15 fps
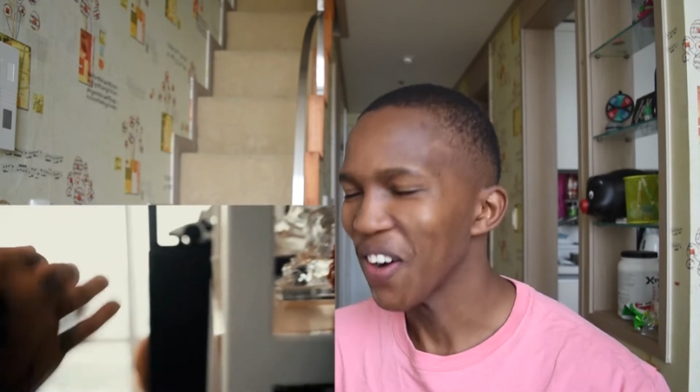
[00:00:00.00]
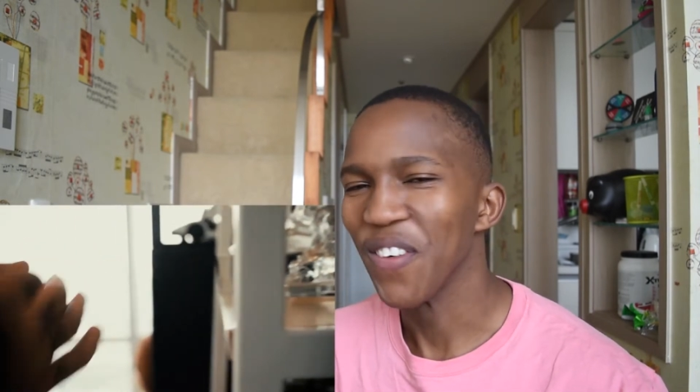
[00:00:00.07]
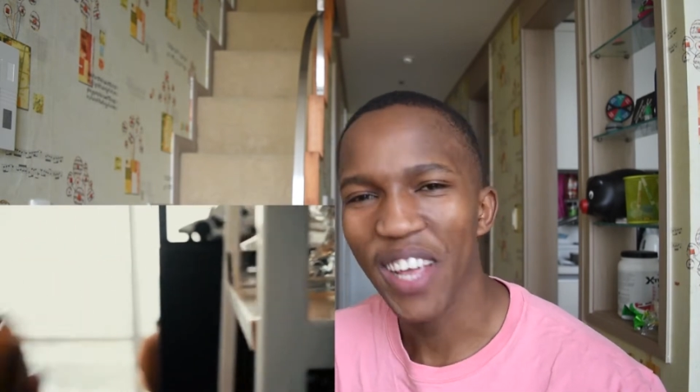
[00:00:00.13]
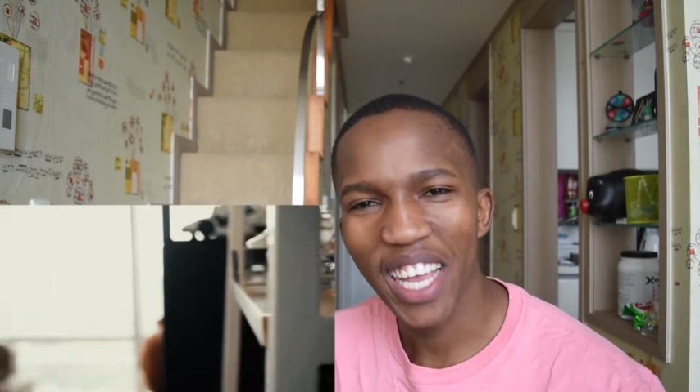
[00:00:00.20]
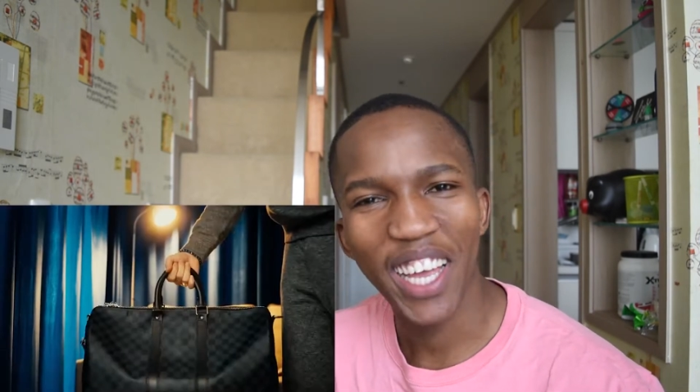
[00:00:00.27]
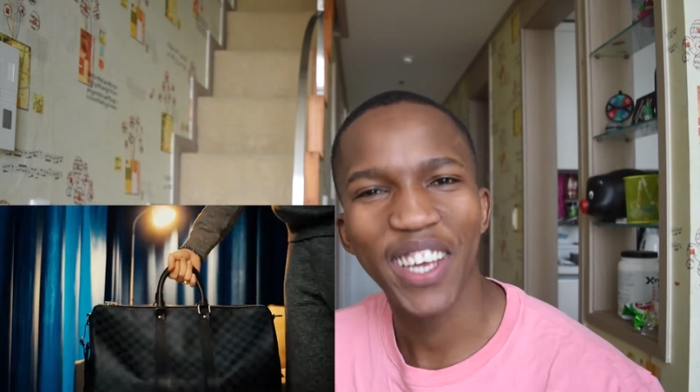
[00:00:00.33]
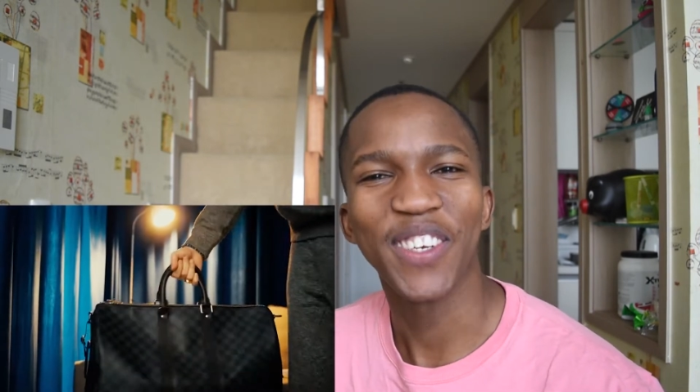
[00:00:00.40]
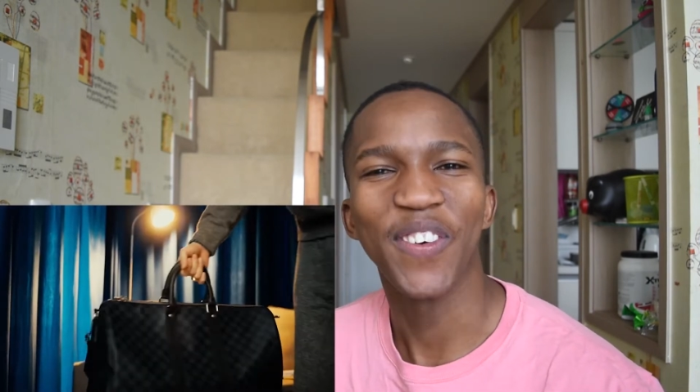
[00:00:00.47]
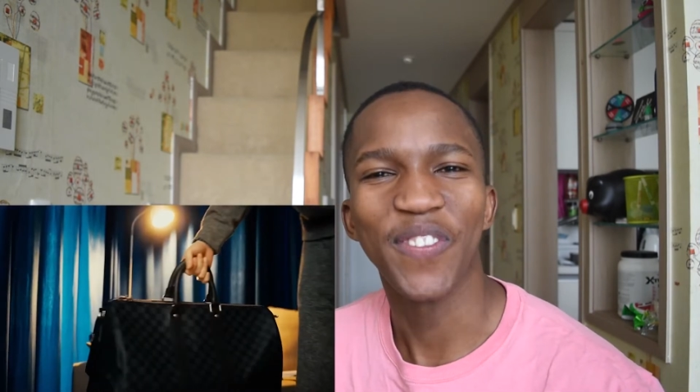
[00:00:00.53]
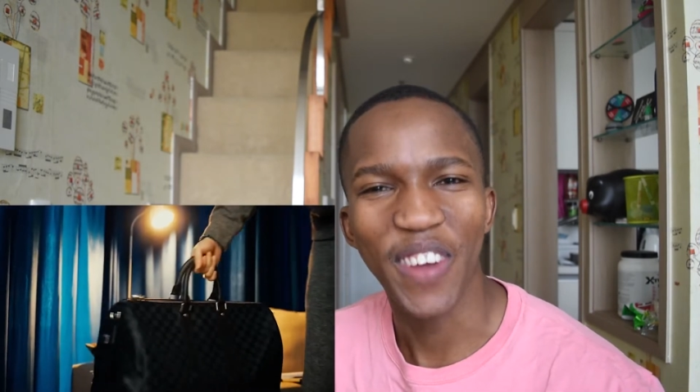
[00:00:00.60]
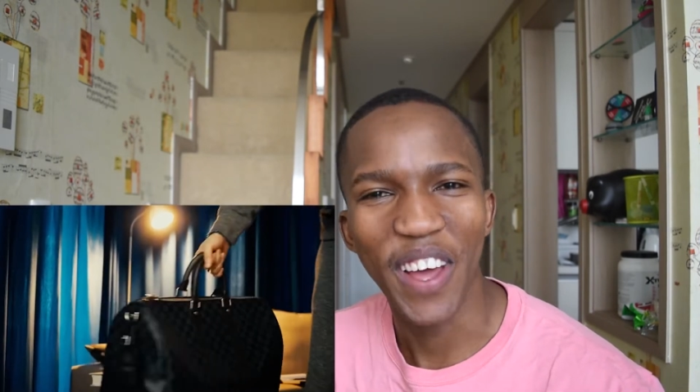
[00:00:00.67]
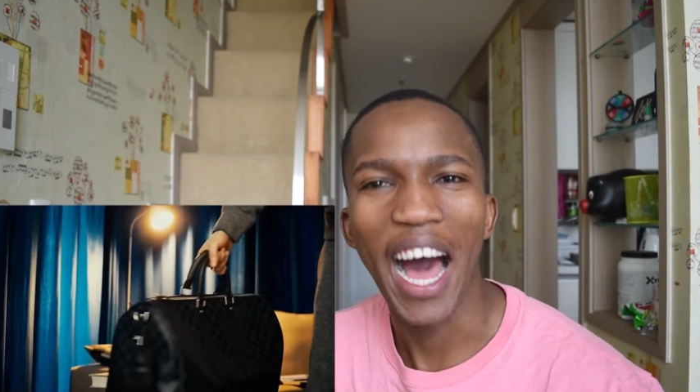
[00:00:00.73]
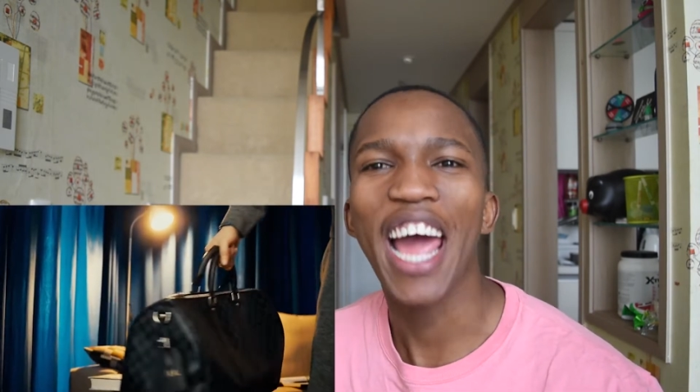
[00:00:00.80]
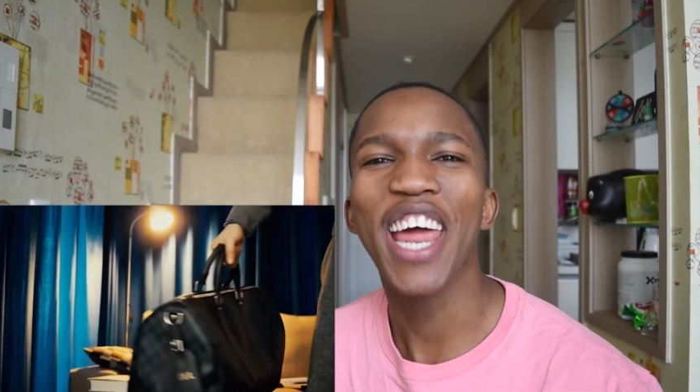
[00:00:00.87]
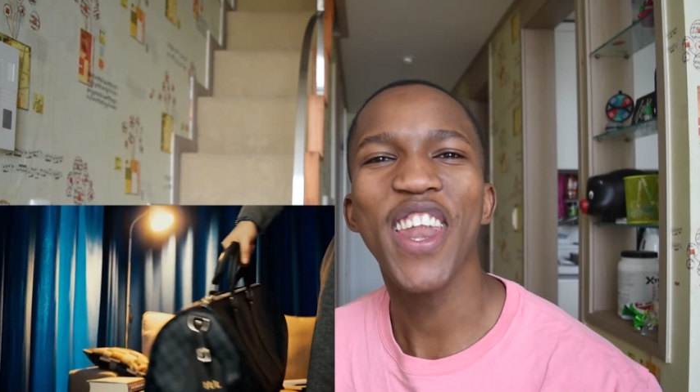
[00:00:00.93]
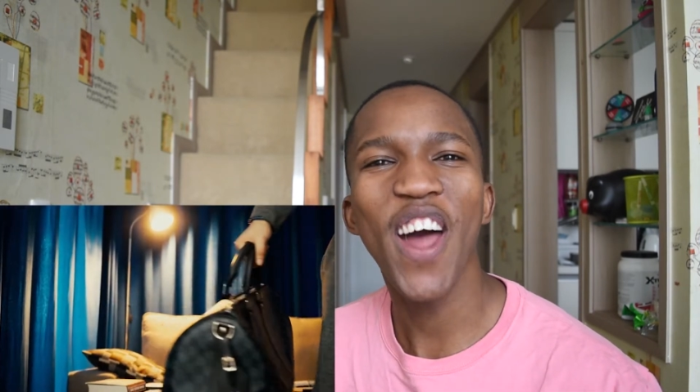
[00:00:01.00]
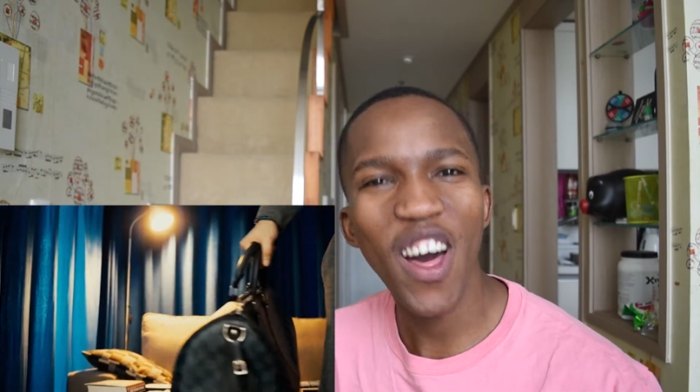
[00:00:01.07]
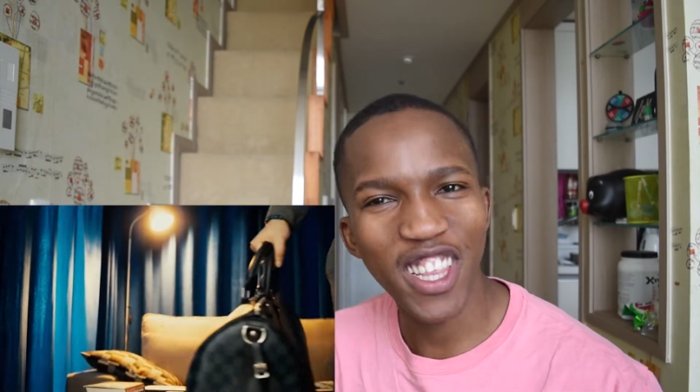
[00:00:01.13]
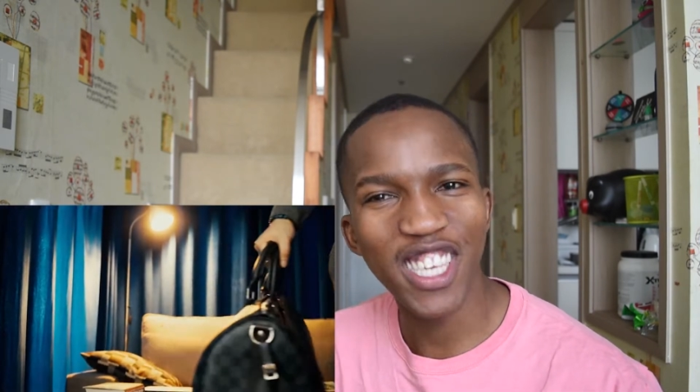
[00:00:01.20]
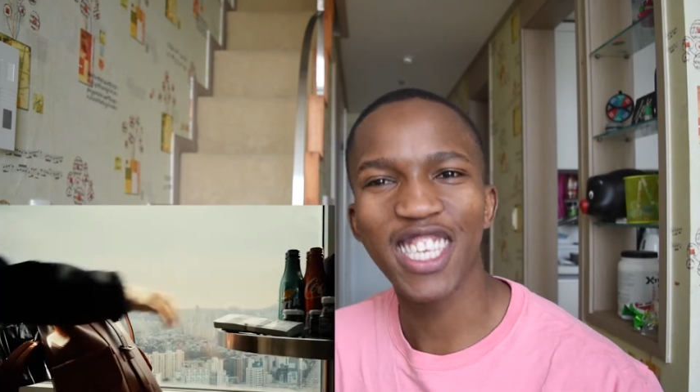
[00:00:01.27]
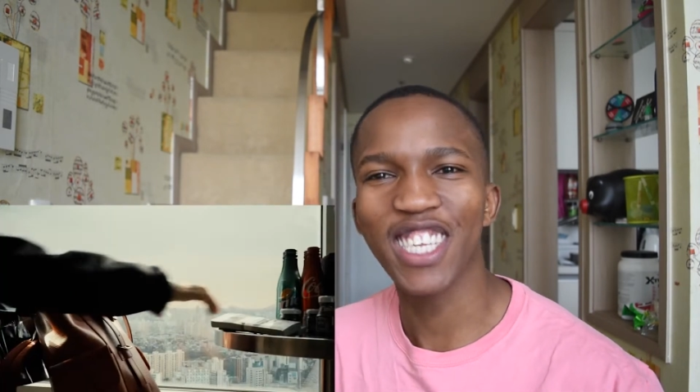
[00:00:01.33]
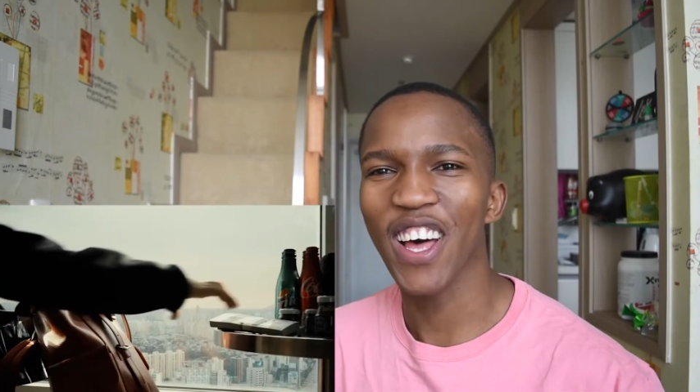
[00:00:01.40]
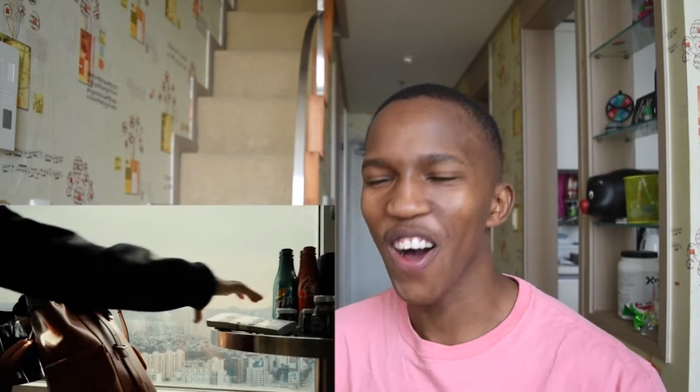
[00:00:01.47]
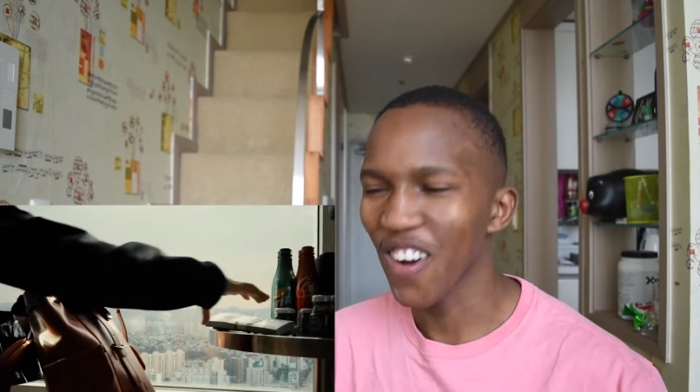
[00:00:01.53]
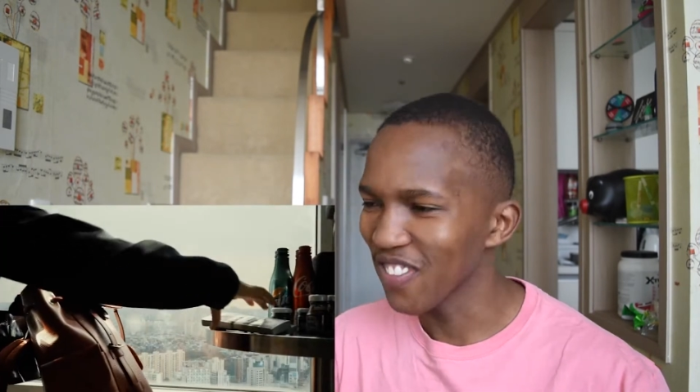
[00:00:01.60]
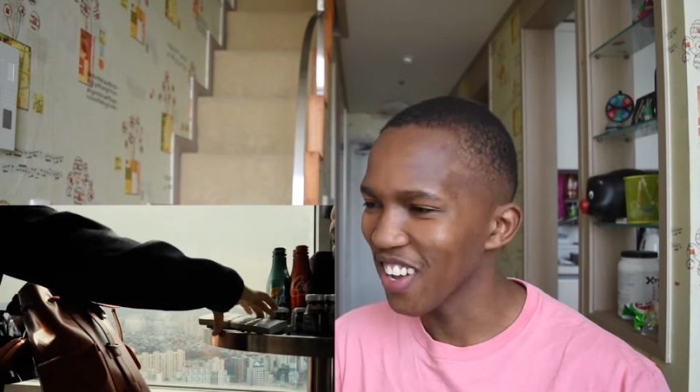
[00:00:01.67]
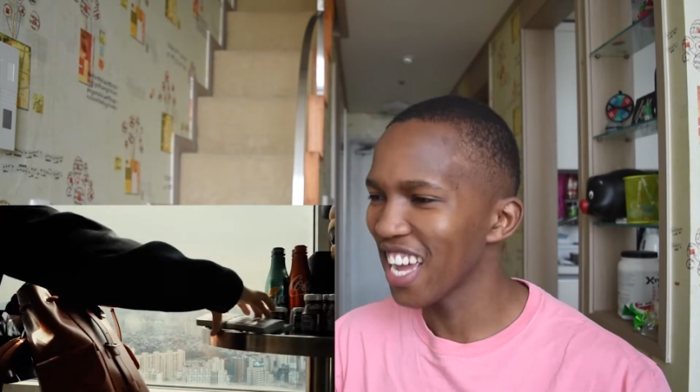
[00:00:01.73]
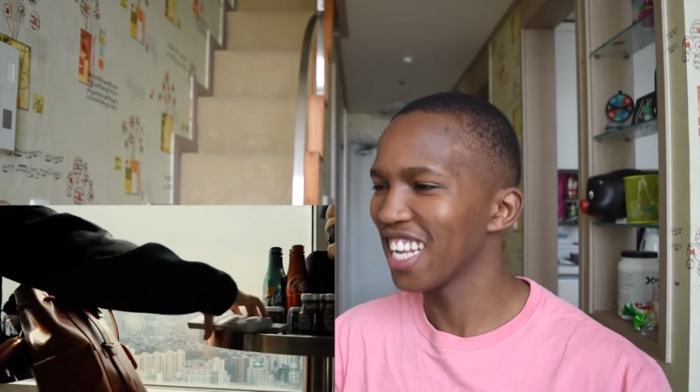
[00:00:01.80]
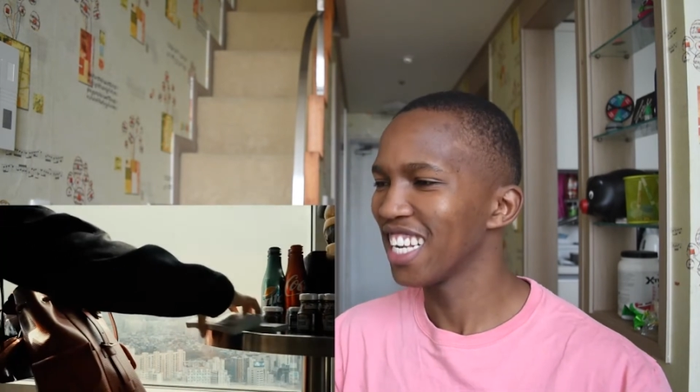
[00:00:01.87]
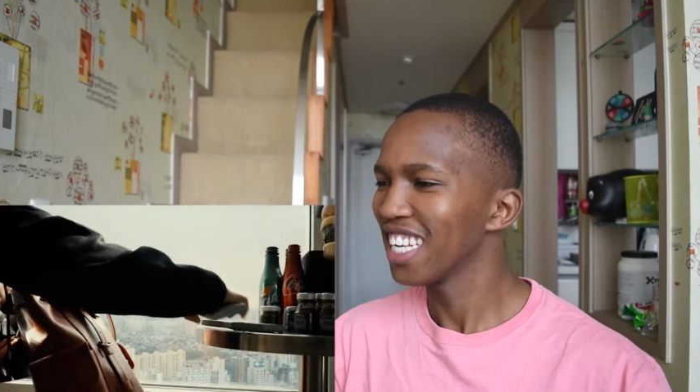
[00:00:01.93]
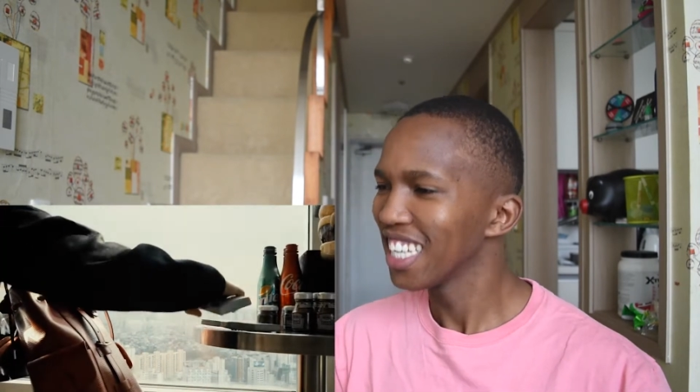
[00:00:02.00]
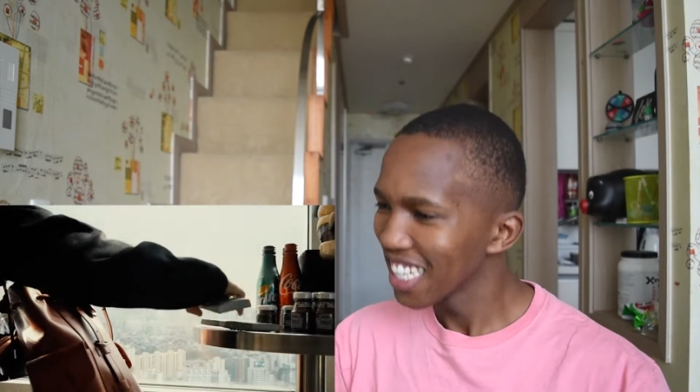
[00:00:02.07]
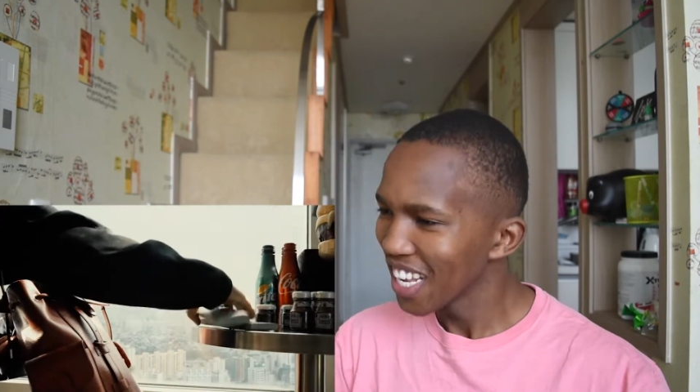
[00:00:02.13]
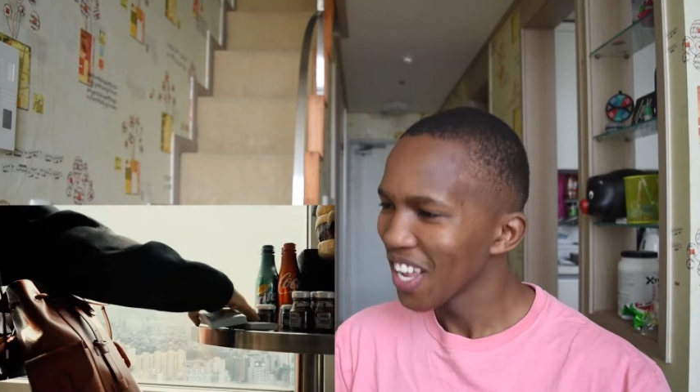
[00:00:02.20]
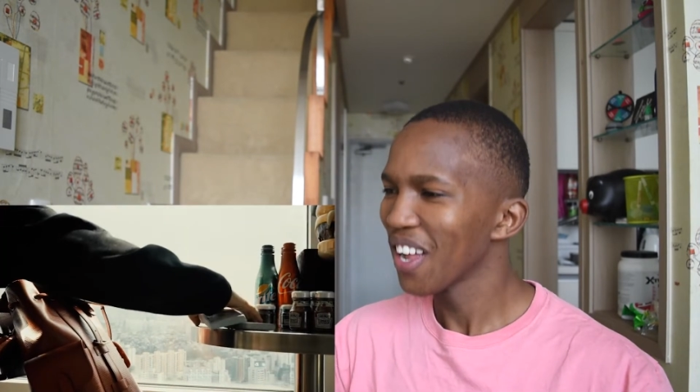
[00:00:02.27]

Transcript: I know the song, man.